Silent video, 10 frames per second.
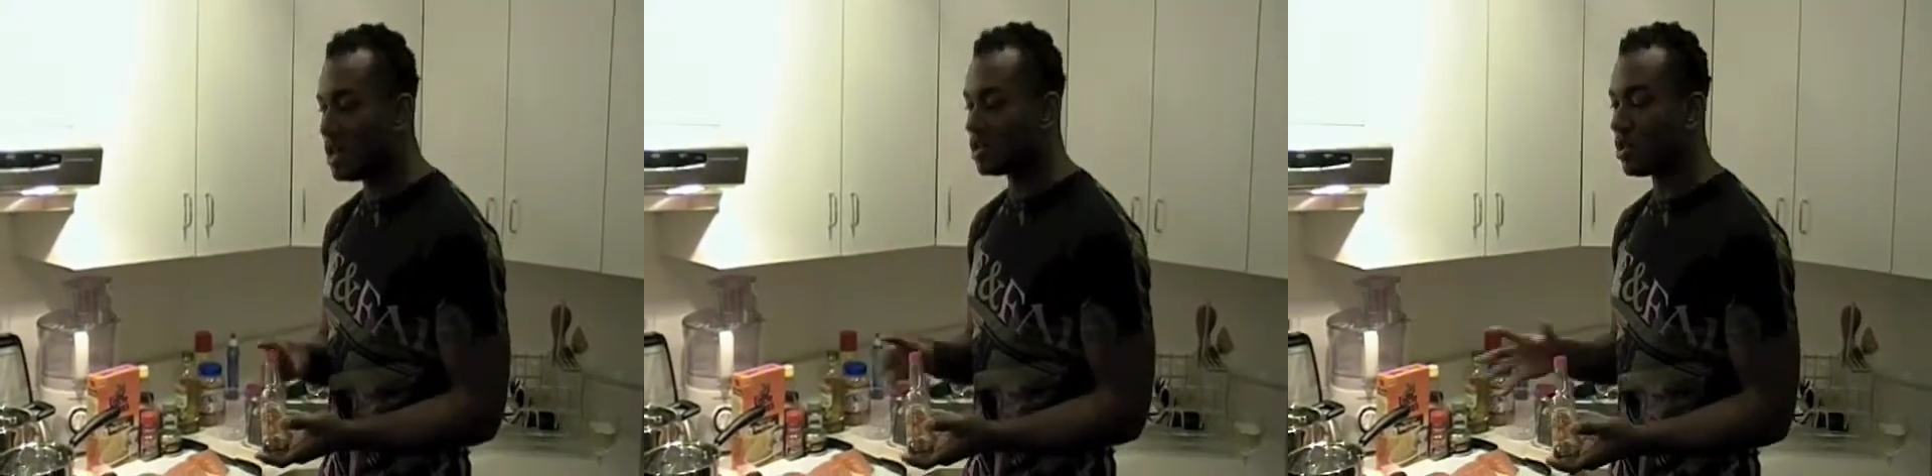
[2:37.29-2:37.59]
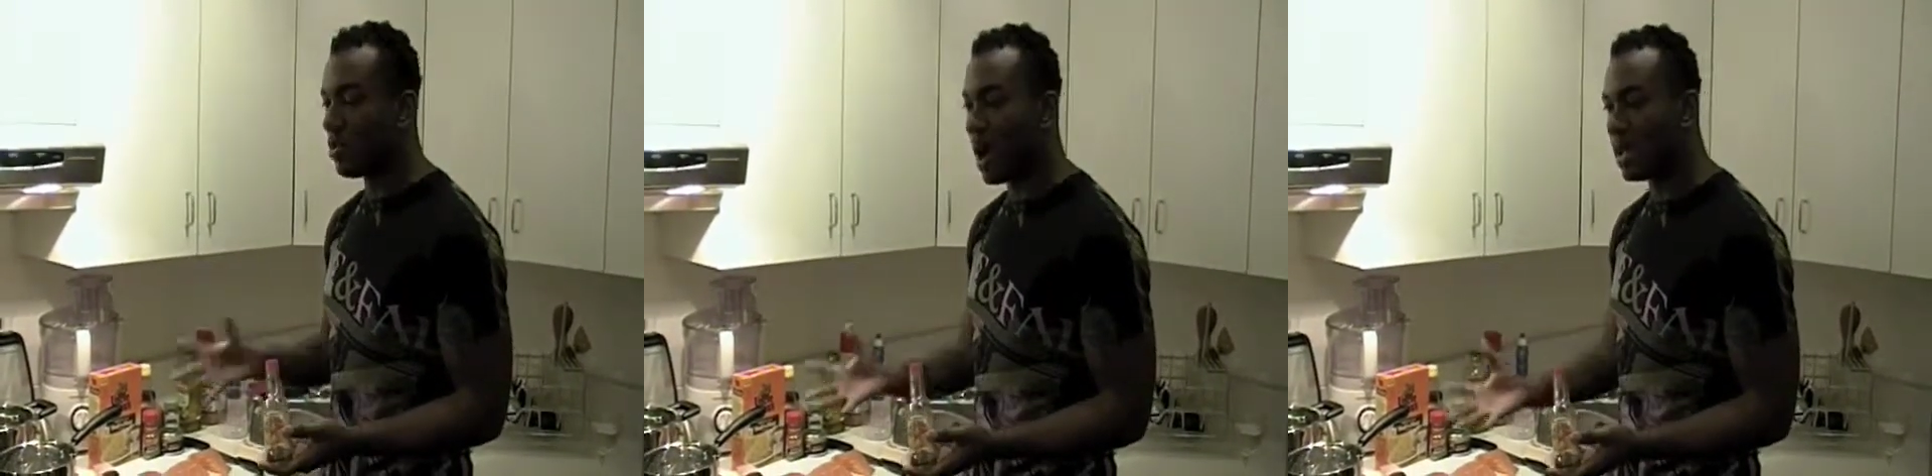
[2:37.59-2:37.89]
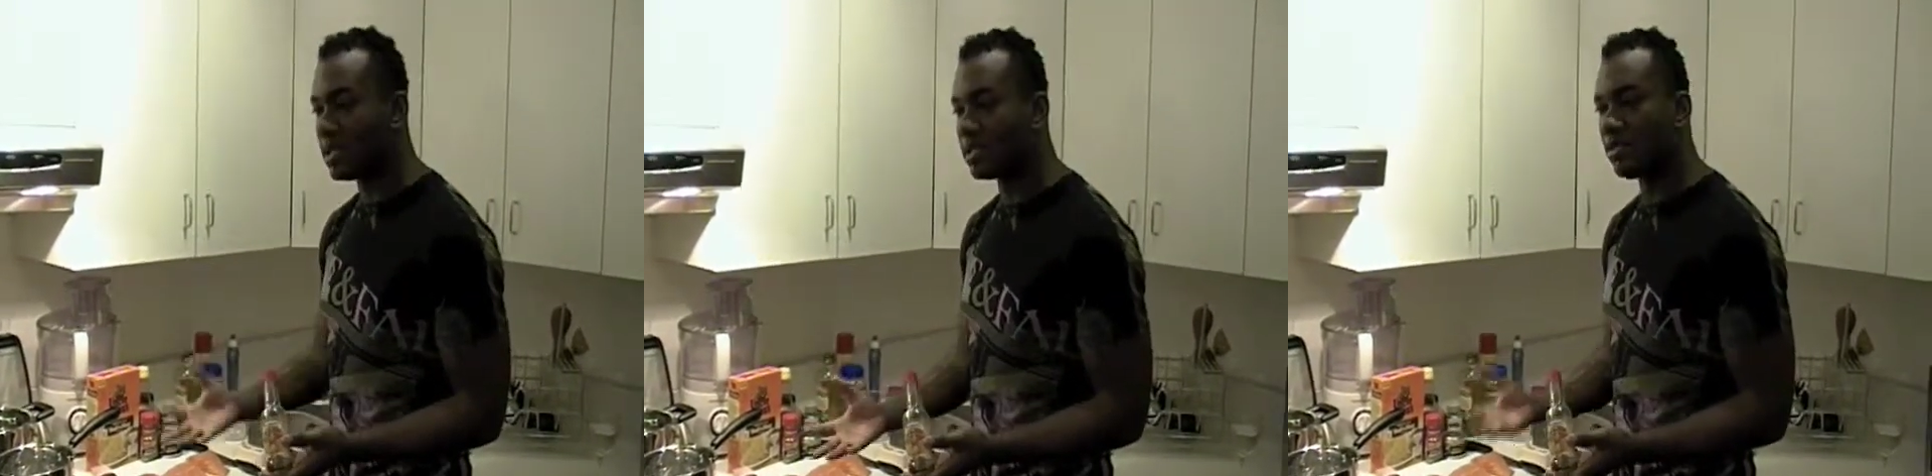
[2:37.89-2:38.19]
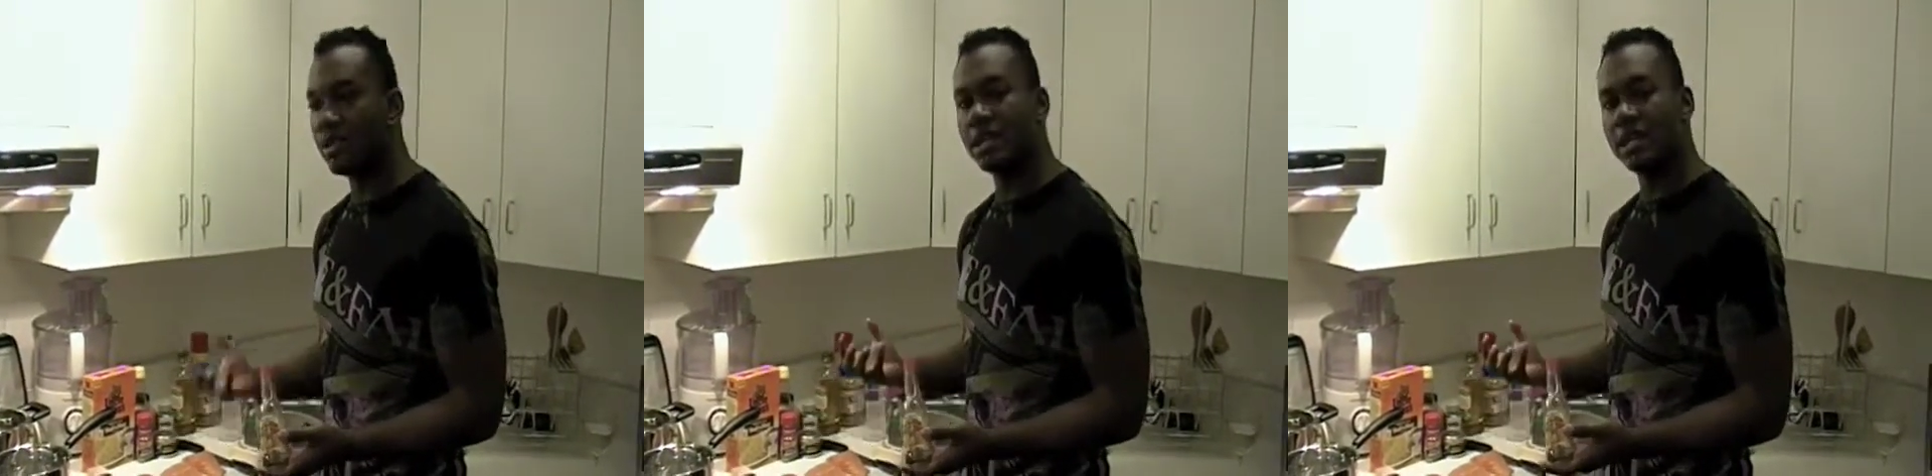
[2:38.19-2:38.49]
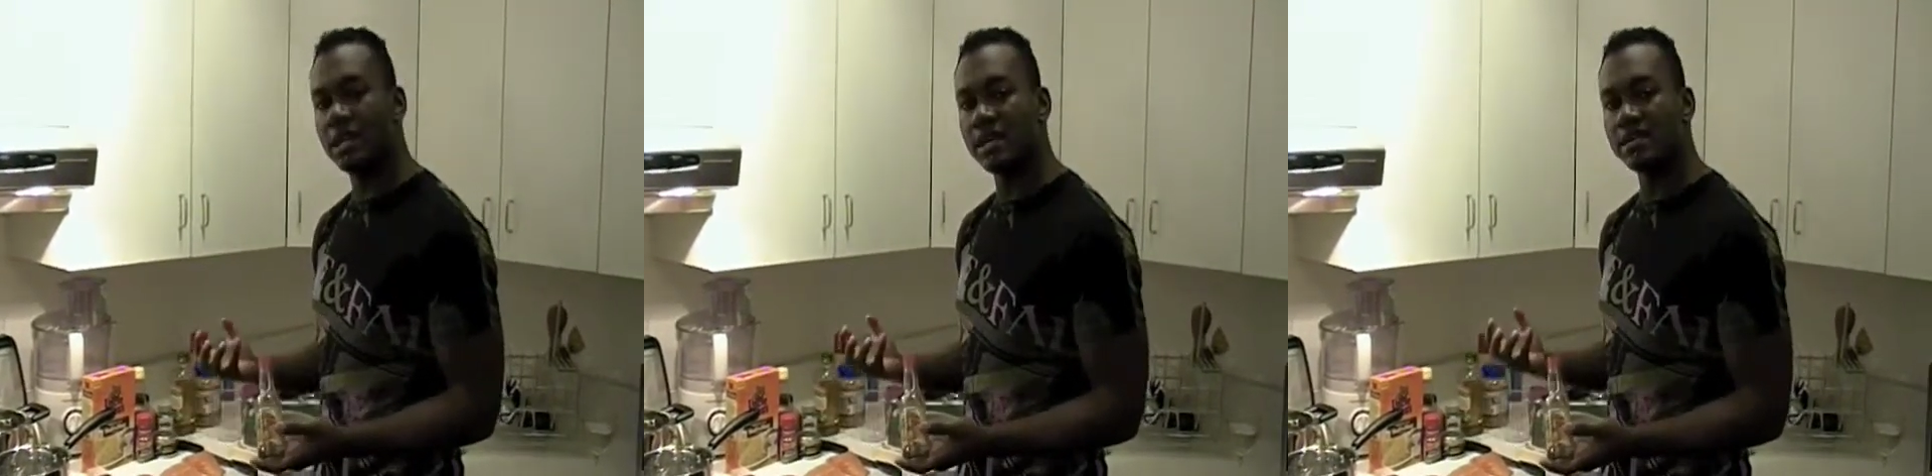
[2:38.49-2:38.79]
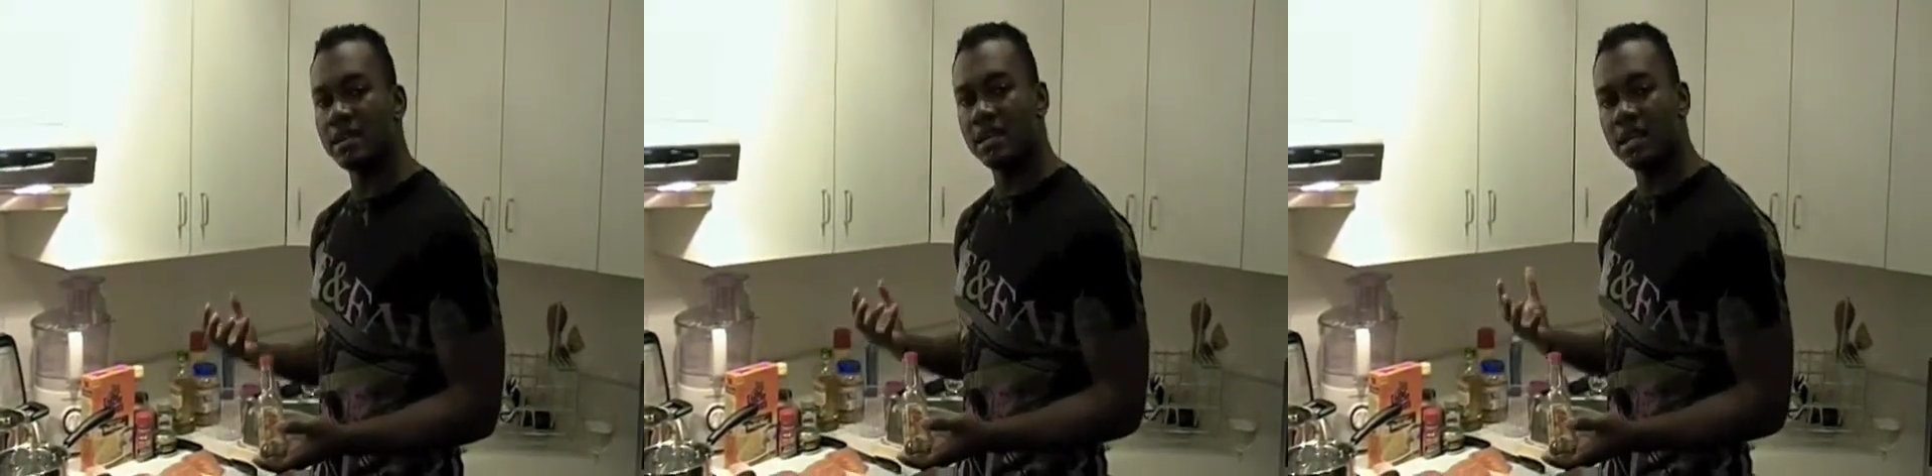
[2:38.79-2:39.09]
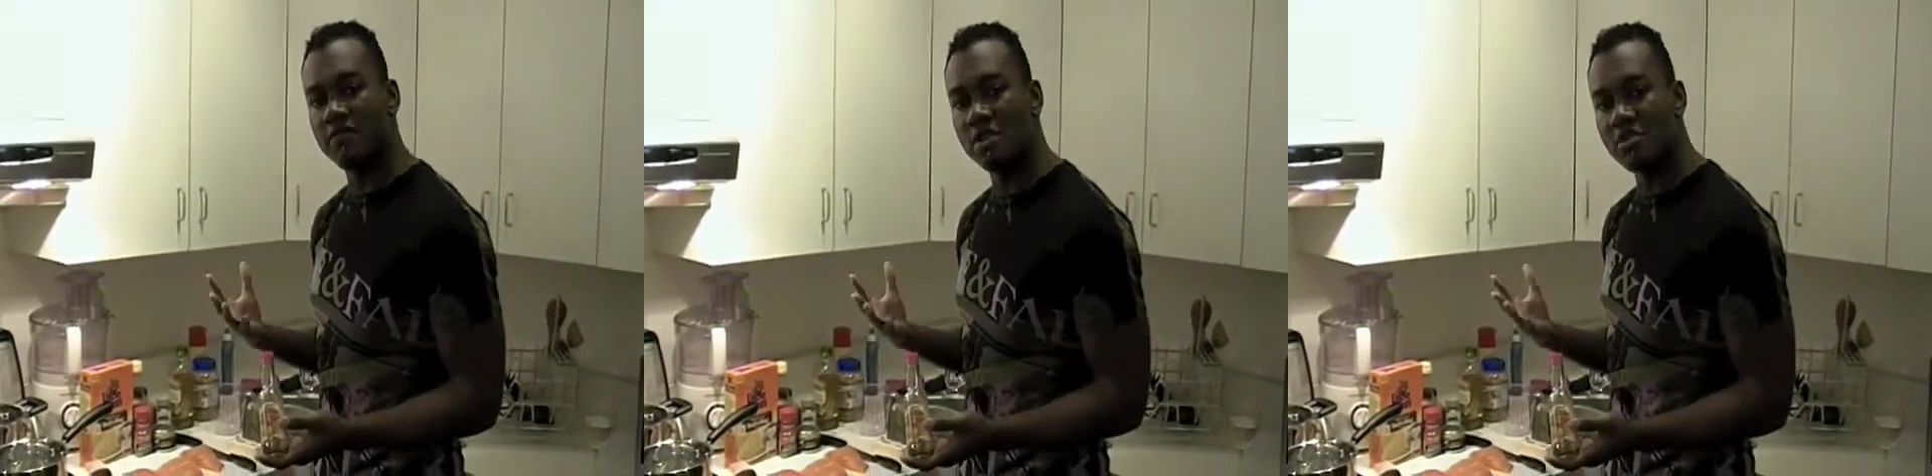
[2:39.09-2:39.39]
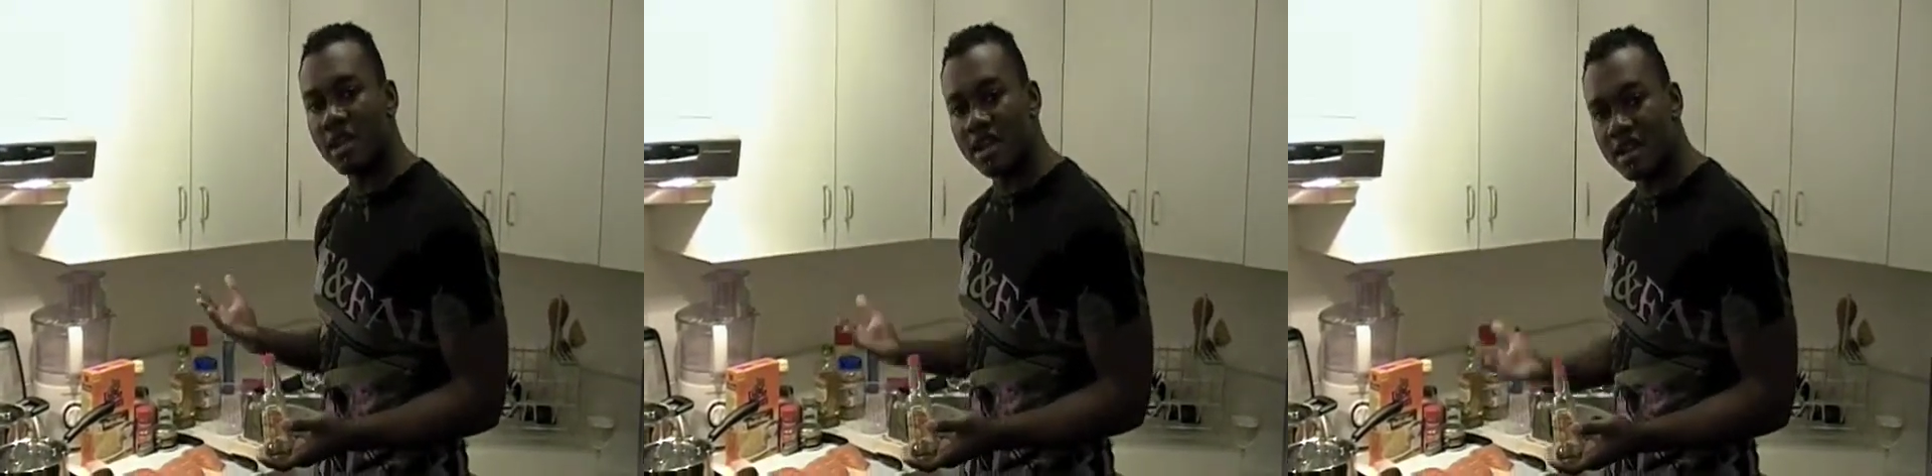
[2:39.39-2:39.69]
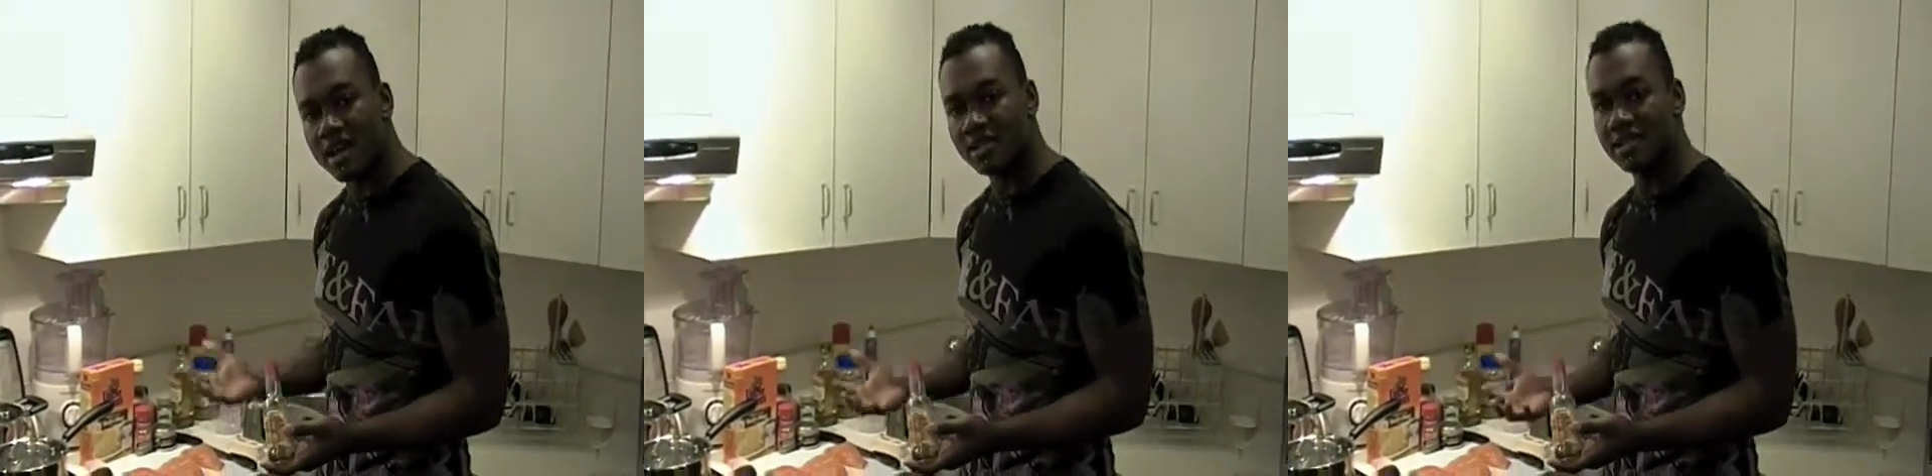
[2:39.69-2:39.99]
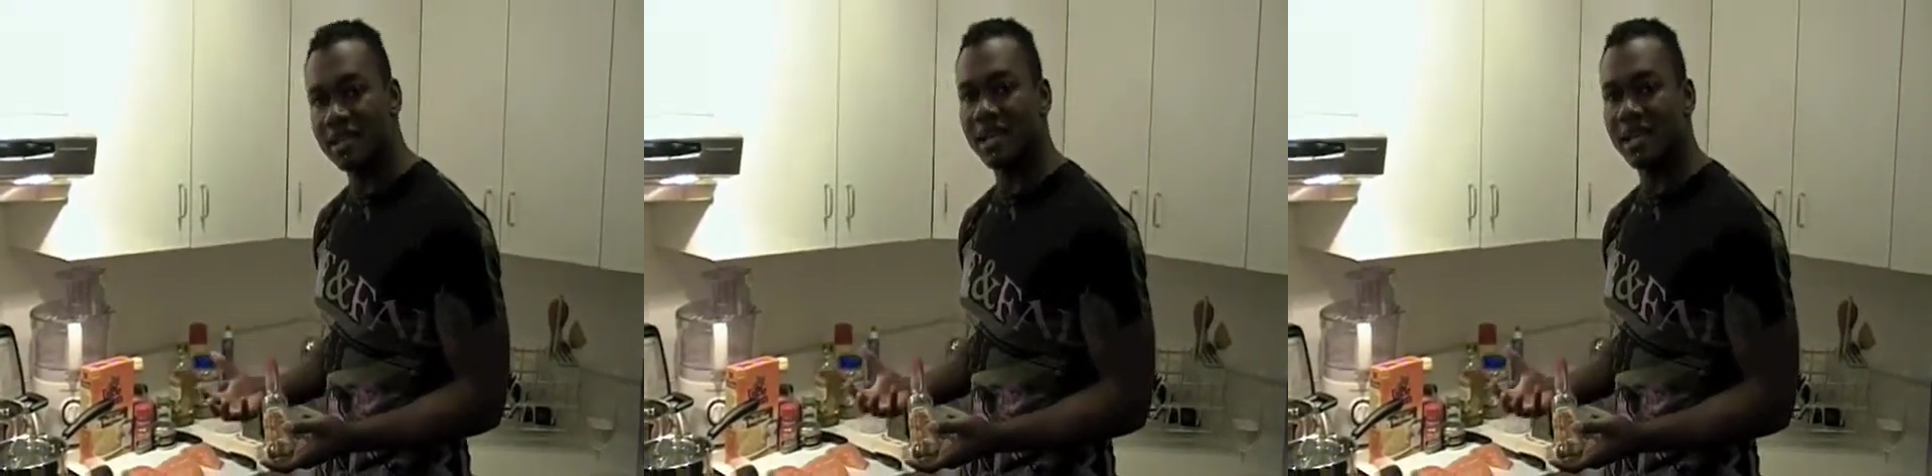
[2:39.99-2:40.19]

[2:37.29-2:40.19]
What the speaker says: So while it's grilling, it's gonna give you that nice